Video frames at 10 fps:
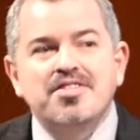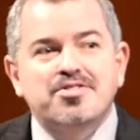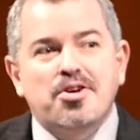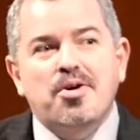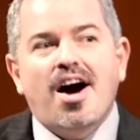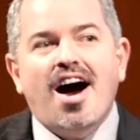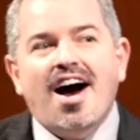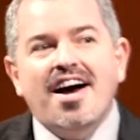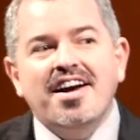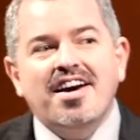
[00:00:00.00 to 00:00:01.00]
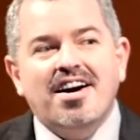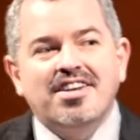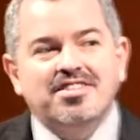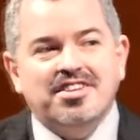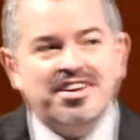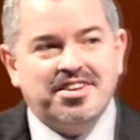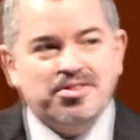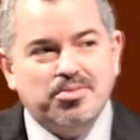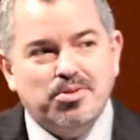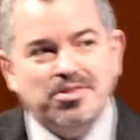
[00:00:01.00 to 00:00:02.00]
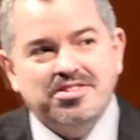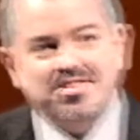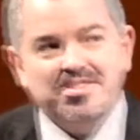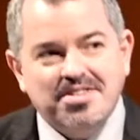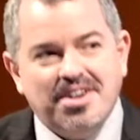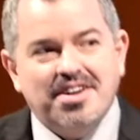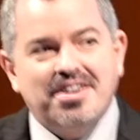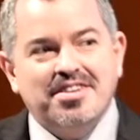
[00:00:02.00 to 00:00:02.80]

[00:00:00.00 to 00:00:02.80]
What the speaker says: So I, like Roland,